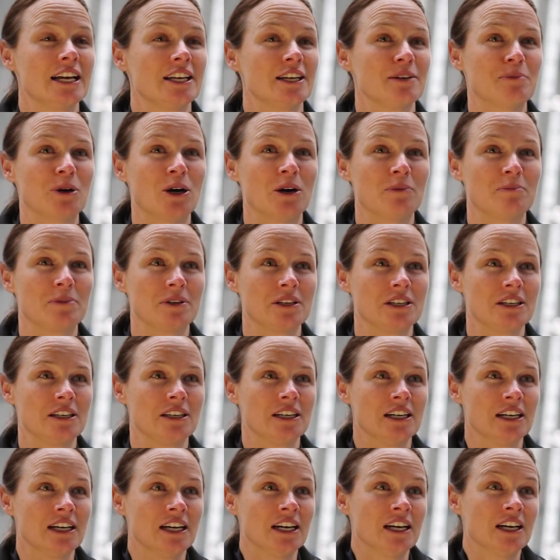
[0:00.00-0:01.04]
You might be
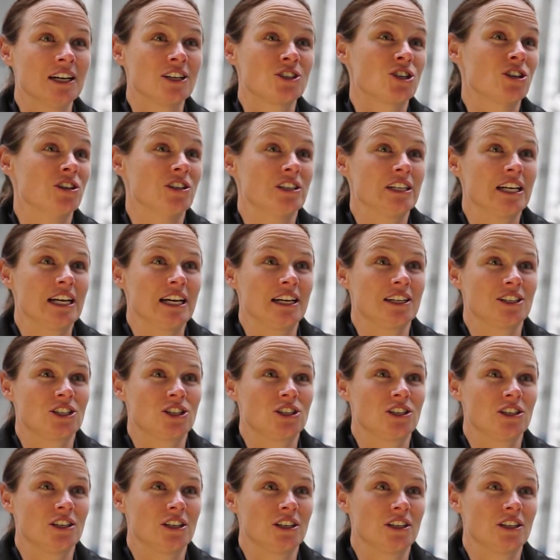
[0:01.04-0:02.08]
turned out
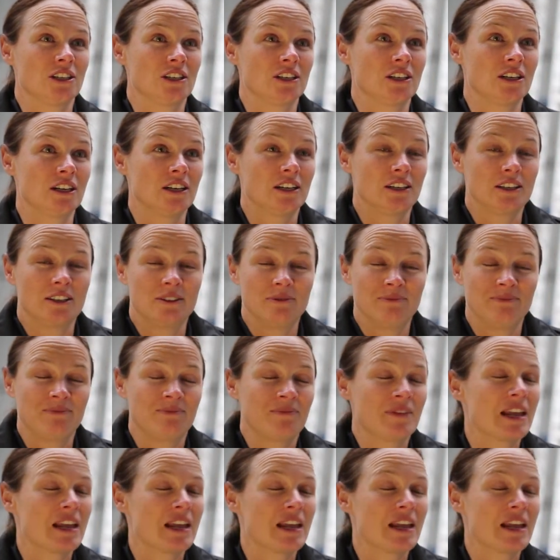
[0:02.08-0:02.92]
to an